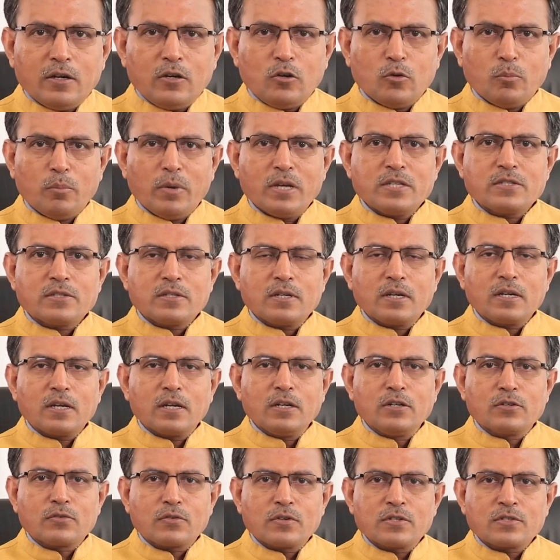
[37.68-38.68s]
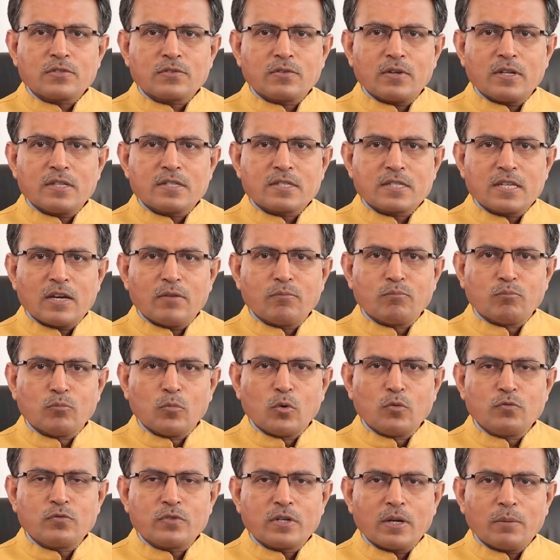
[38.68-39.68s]
Domestic interest rates have
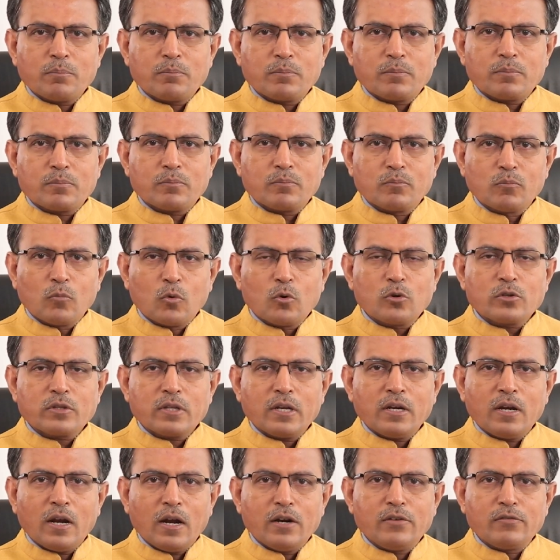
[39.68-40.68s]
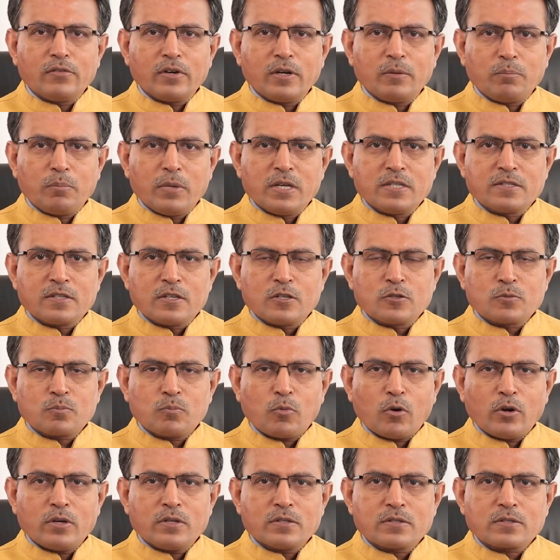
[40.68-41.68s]
moved up more than 100 basis
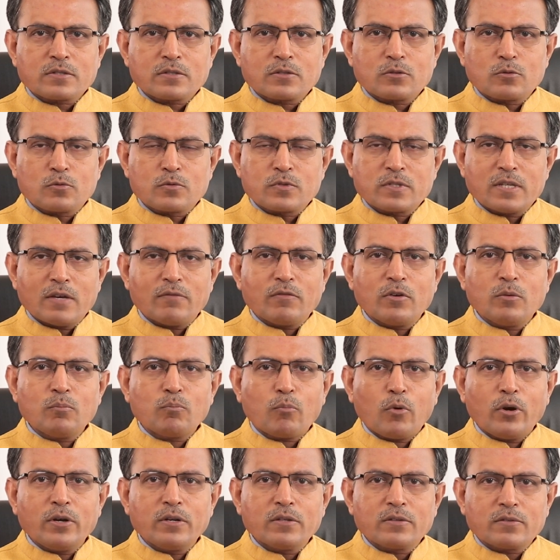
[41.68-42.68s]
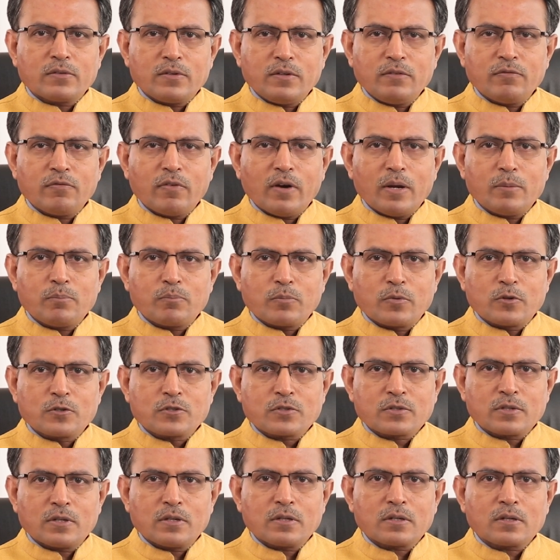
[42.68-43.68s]
points to
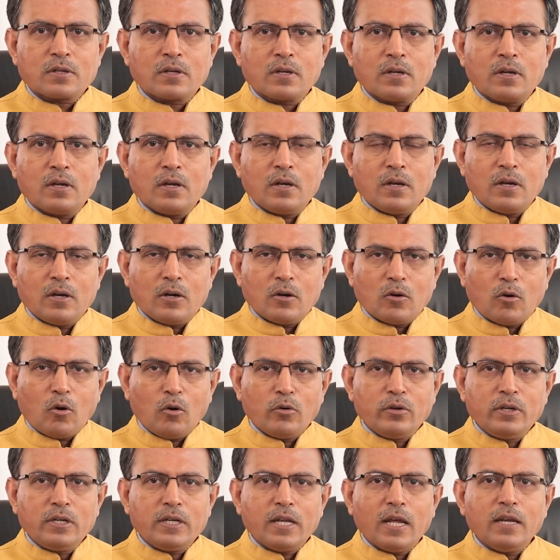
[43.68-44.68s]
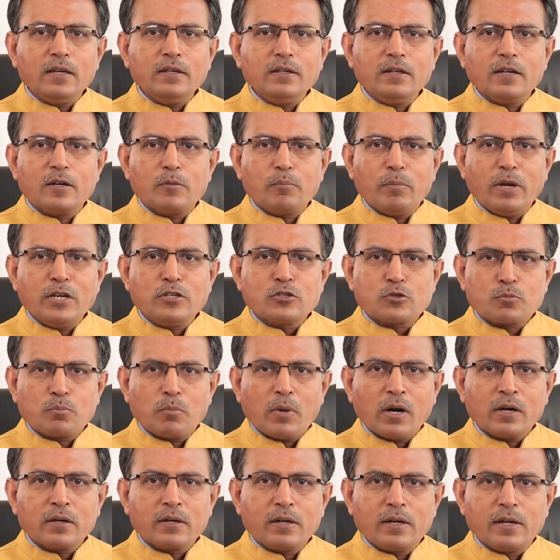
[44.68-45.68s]
7.35% on 10-year
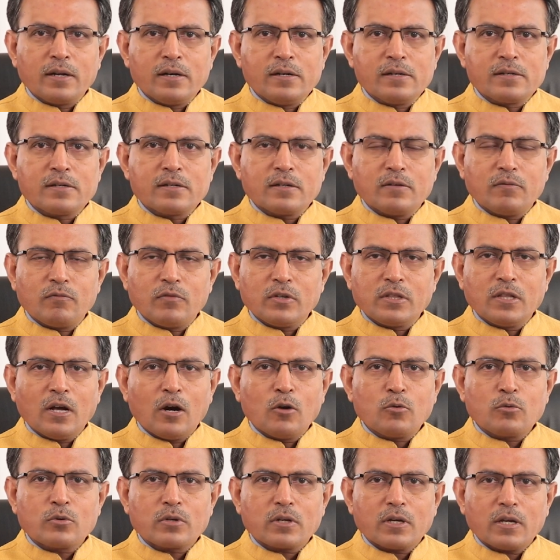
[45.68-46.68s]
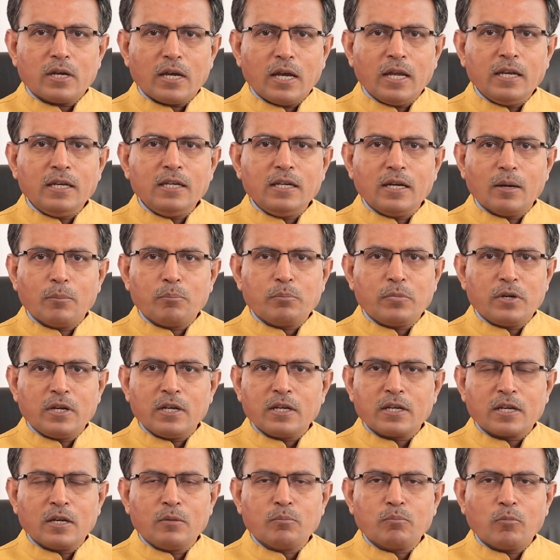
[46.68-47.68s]
benchmark gilt without any
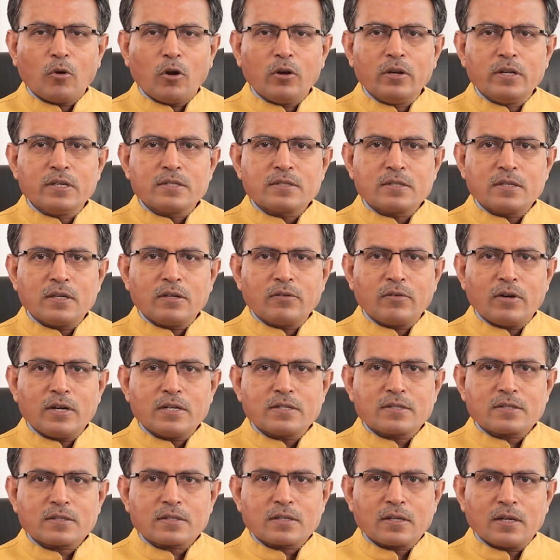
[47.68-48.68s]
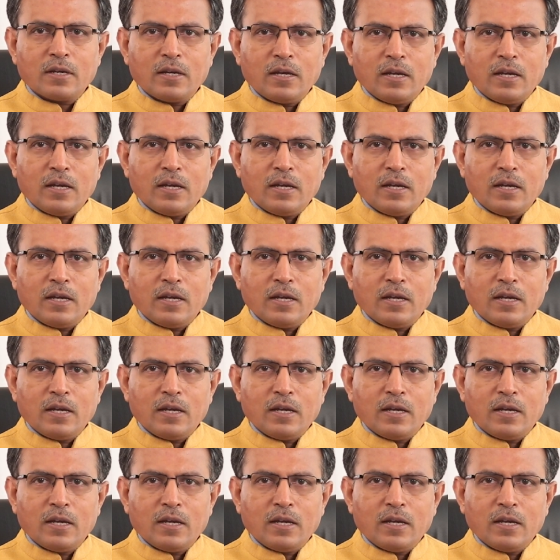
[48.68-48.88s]
uptick in policy rates,